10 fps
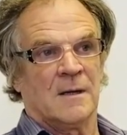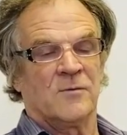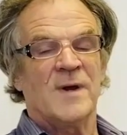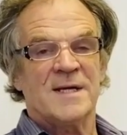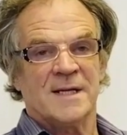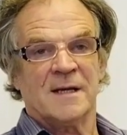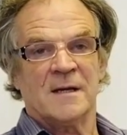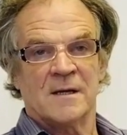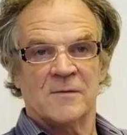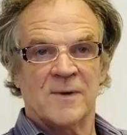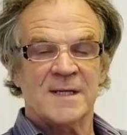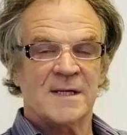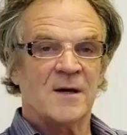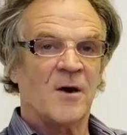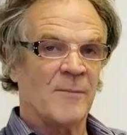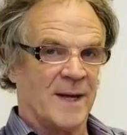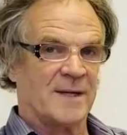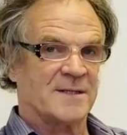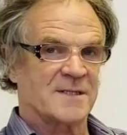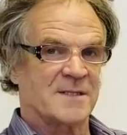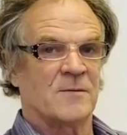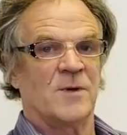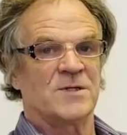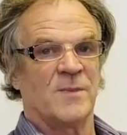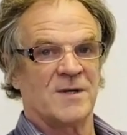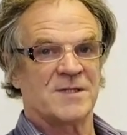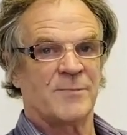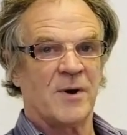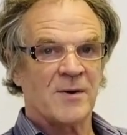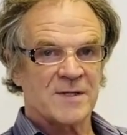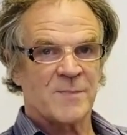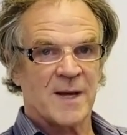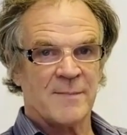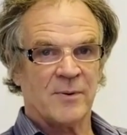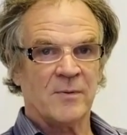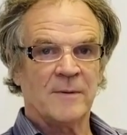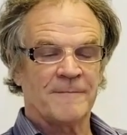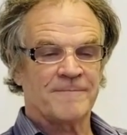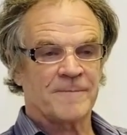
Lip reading: reading comics, which might surprise people.